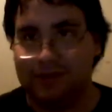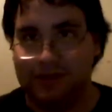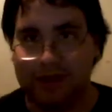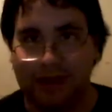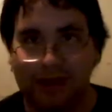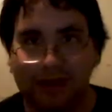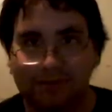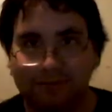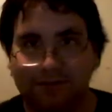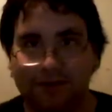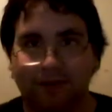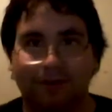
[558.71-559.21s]

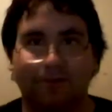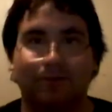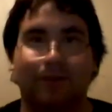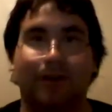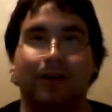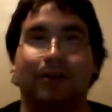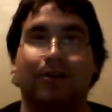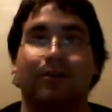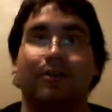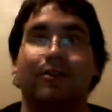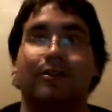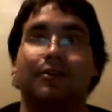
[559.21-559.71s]
top
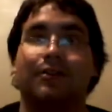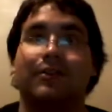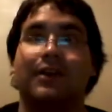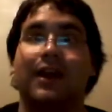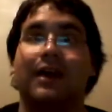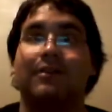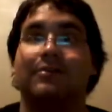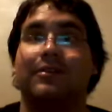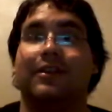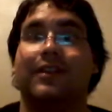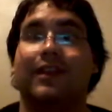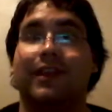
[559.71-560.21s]
turnbuckle
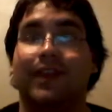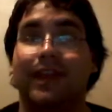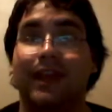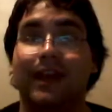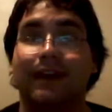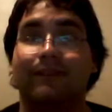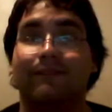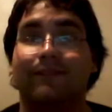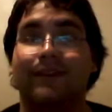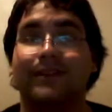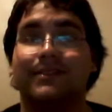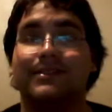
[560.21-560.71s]
down to the
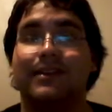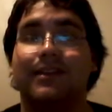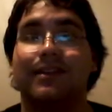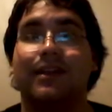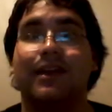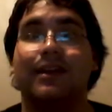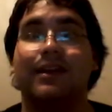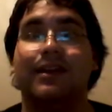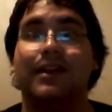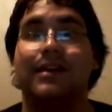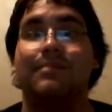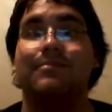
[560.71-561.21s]
canvas, and
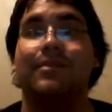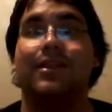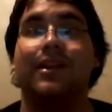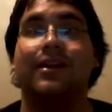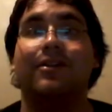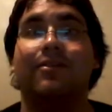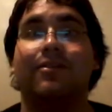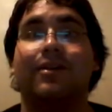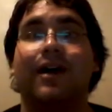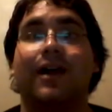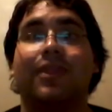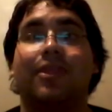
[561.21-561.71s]
then D.
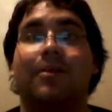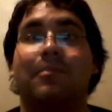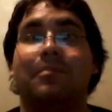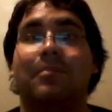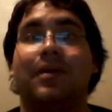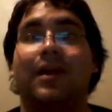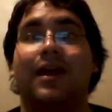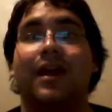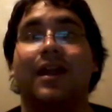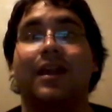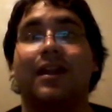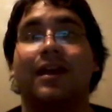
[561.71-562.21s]
Malenko got the
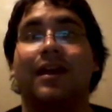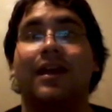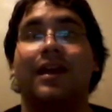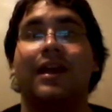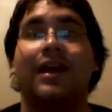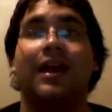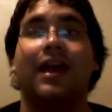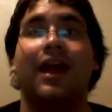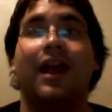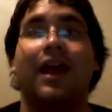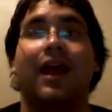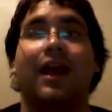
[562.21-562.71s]
pin,
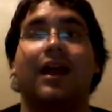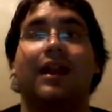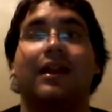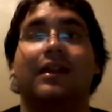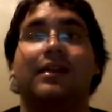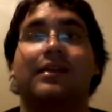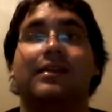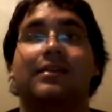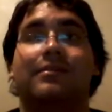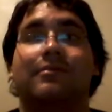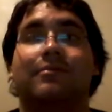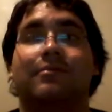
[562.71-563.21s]
and
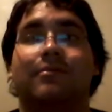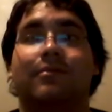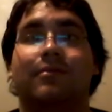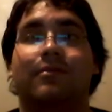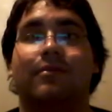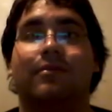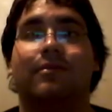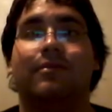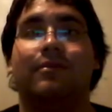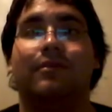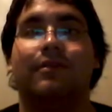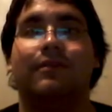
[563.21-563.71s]
he
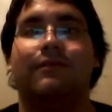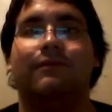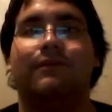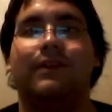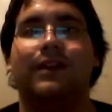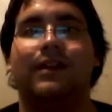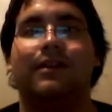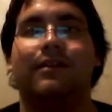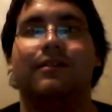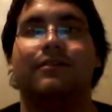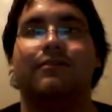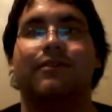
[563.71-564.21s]

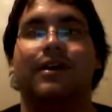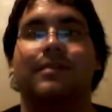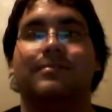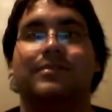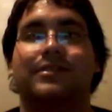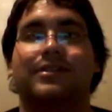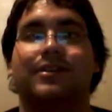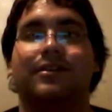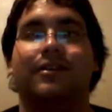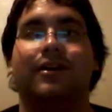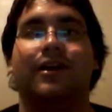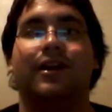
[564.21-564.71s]
defeated Rey
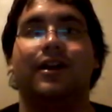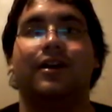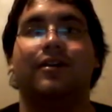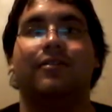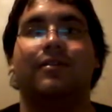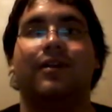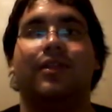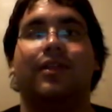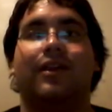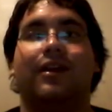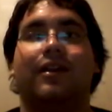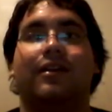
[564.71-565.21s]

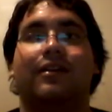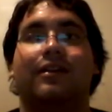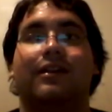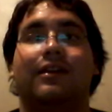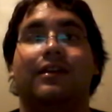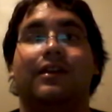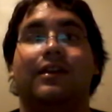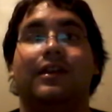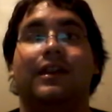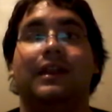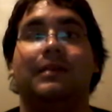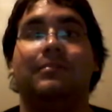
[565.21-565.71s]
Mysterio, and then
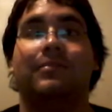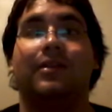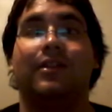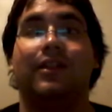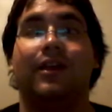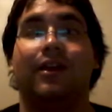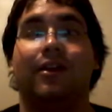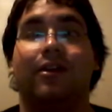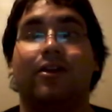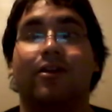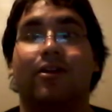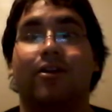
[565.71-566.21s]
D.
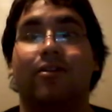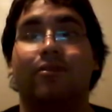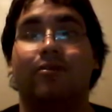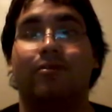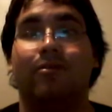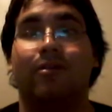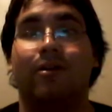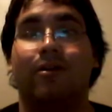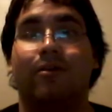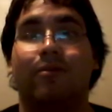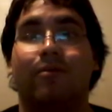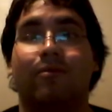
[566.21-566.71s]

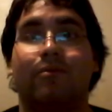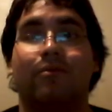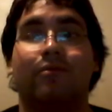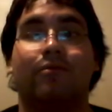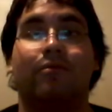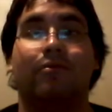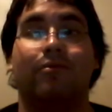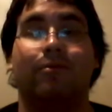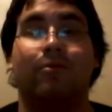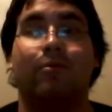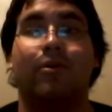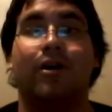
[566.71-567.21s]
Malenko
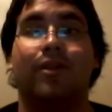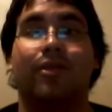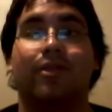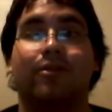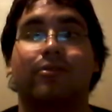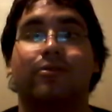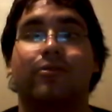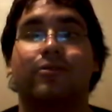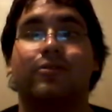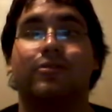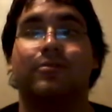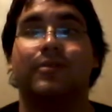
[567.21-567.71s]
won the
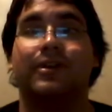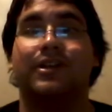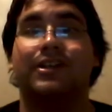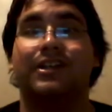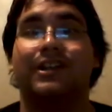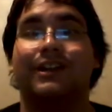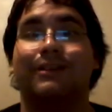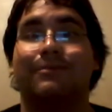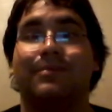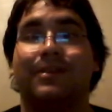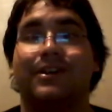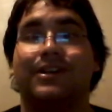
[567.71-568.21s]
Cruiserweight
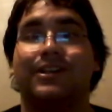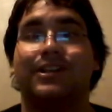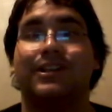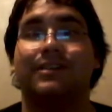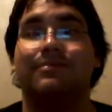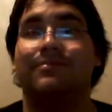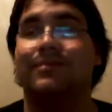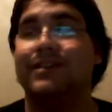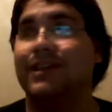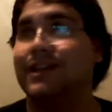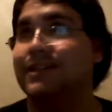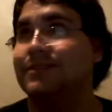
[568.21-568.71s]

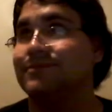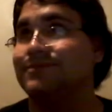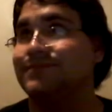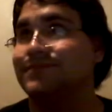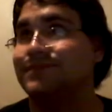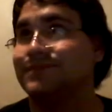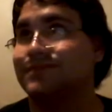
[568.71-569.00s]
Championship back.